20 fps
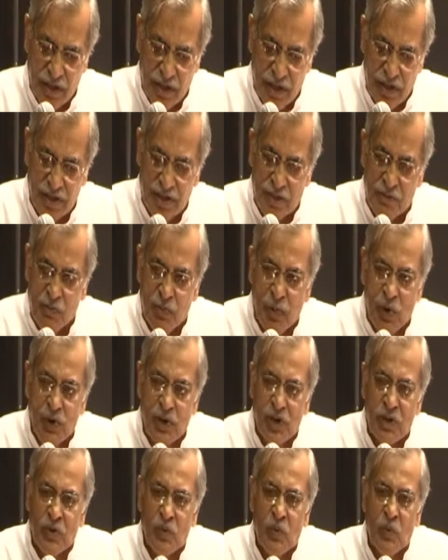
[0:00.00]
is
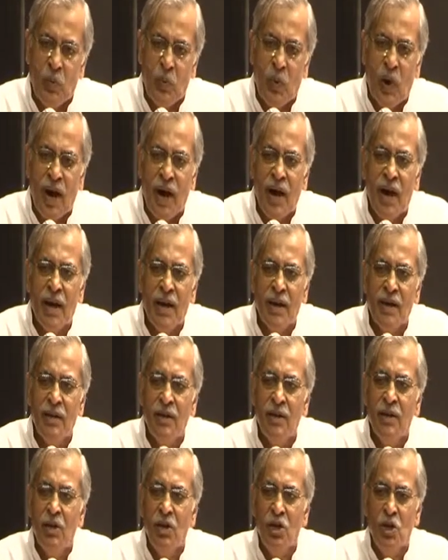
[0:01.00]
important, why
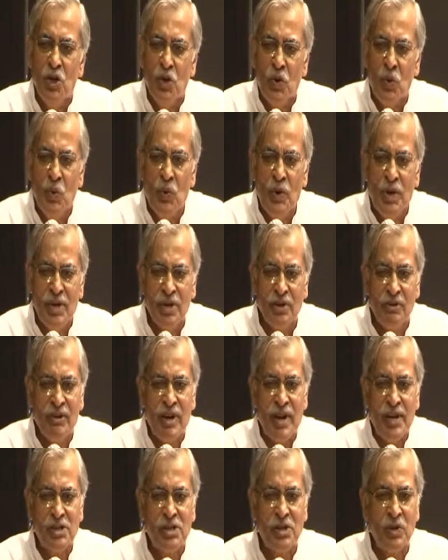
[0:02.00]
no
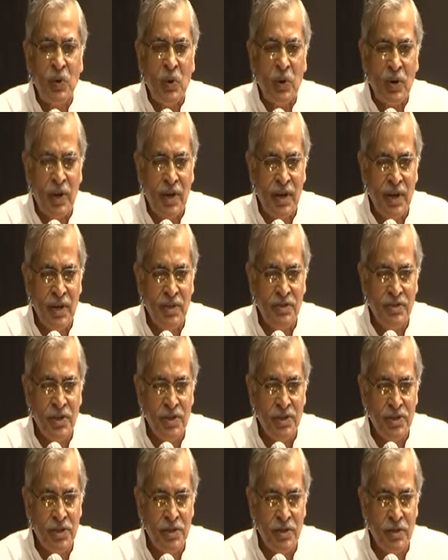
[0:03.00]
international
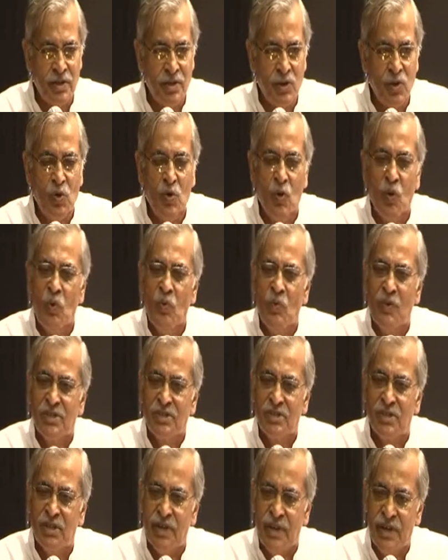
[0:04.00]
organization, no
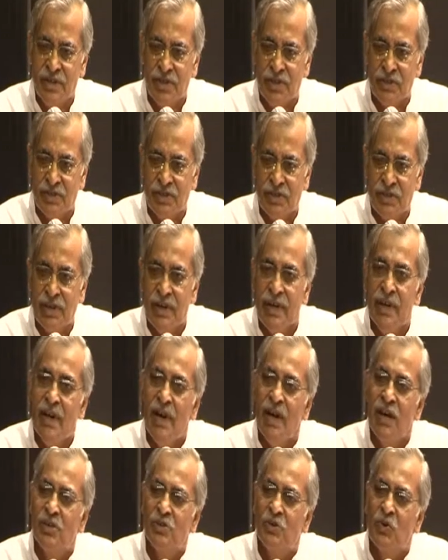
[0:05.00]
Western agency
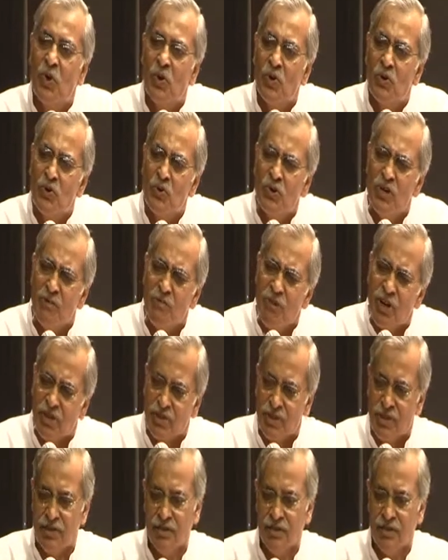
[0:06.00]
has gone to Tibet?